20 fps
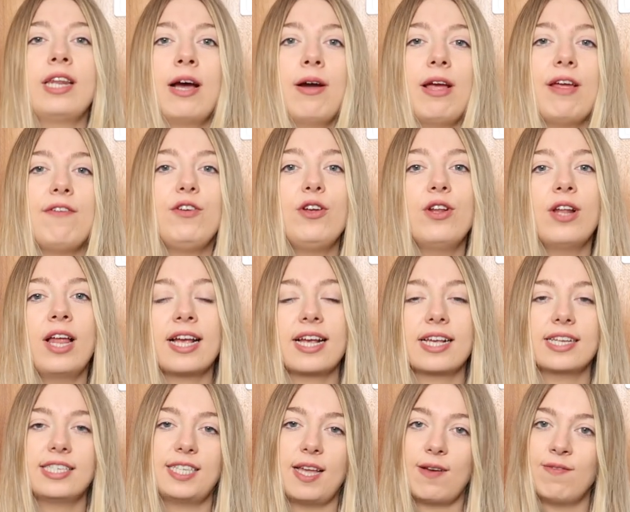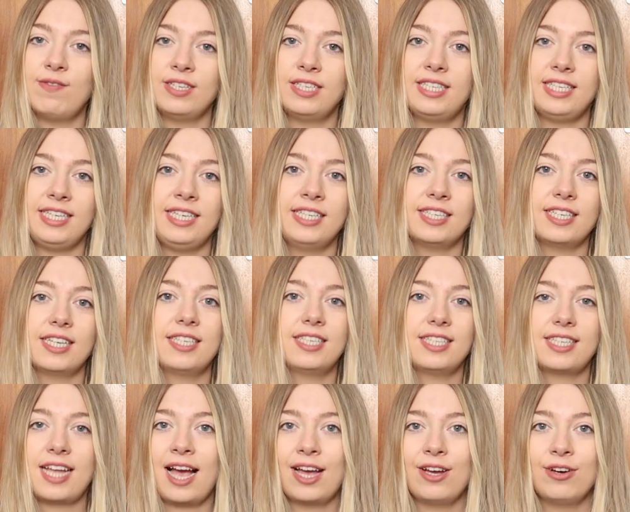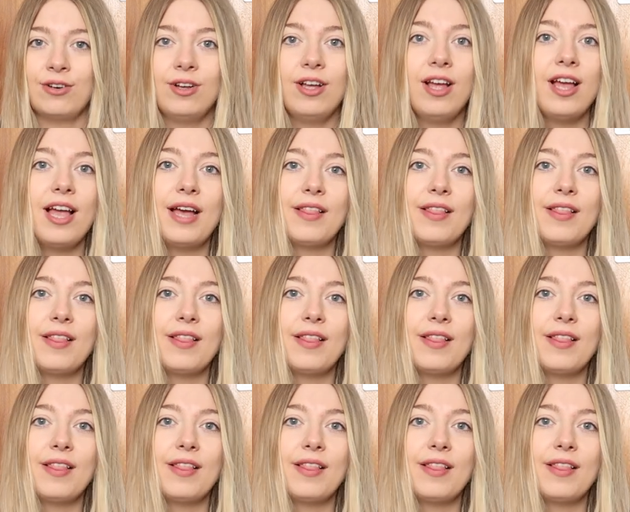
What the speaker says: Now, if you like 70s style,